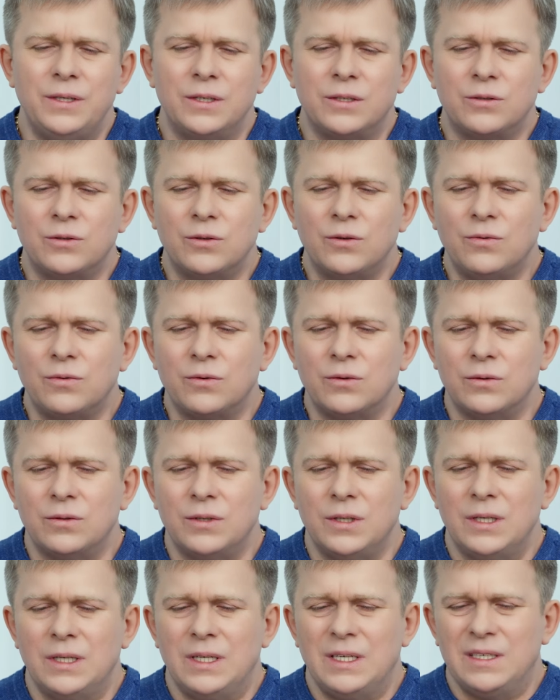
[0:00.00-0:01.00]
We live
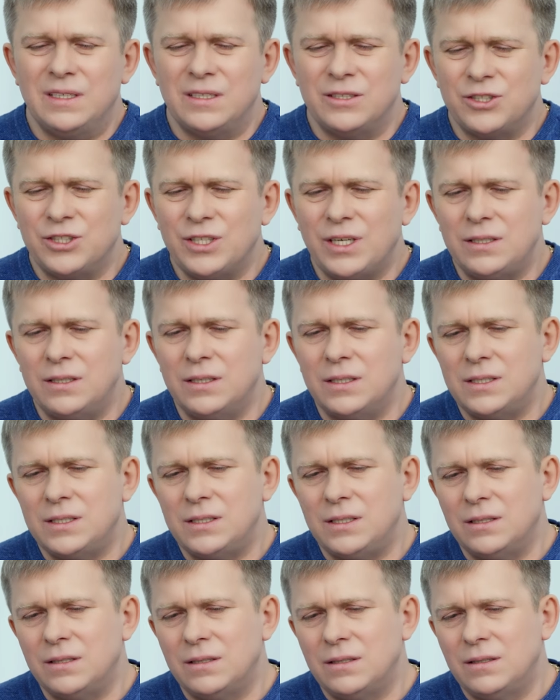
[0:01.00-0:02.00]
to the dictation of
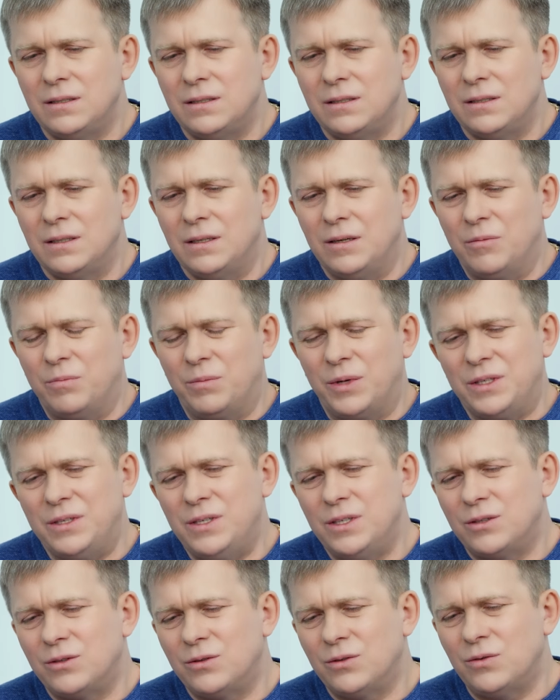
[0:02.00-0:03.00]
greed, to the
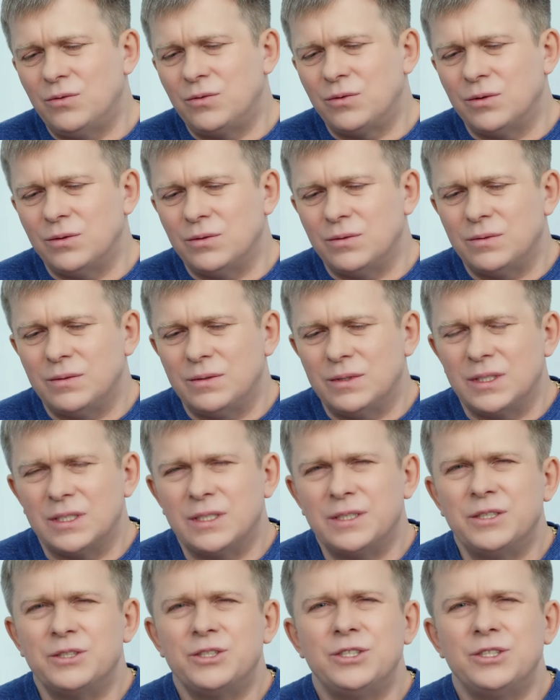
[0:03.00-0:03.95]
dictation of lies,